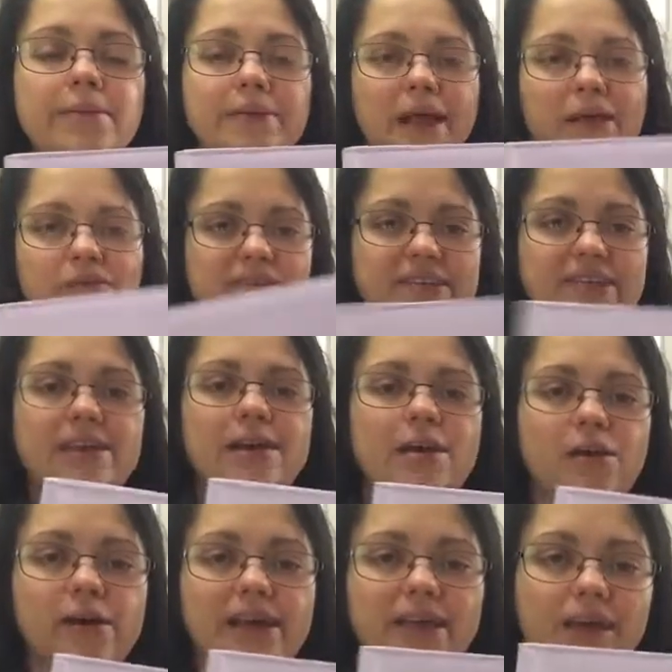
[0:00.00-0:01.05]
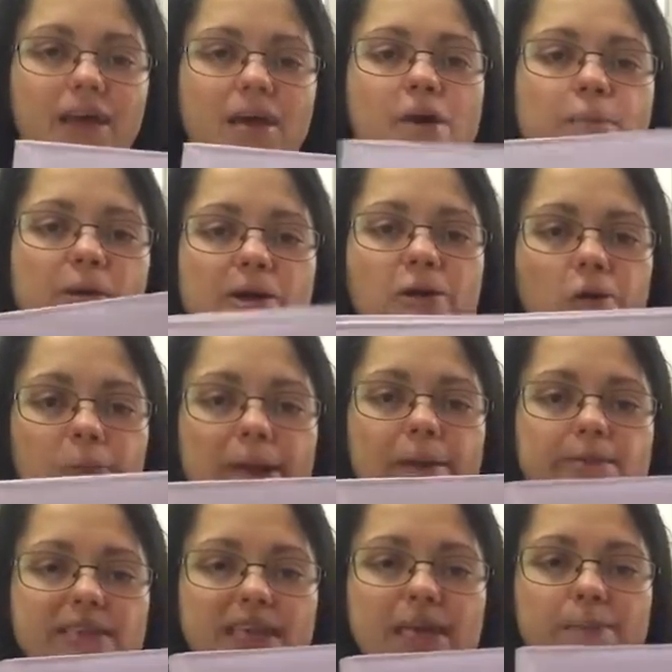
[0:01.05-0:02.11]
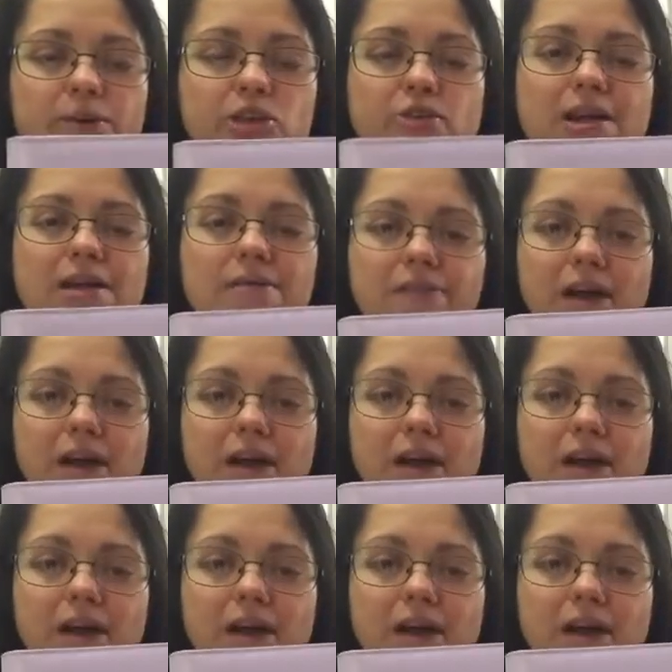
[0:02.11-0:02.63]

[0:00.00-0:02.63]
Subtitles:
that if I didn't like it, I might not be able to keep a straight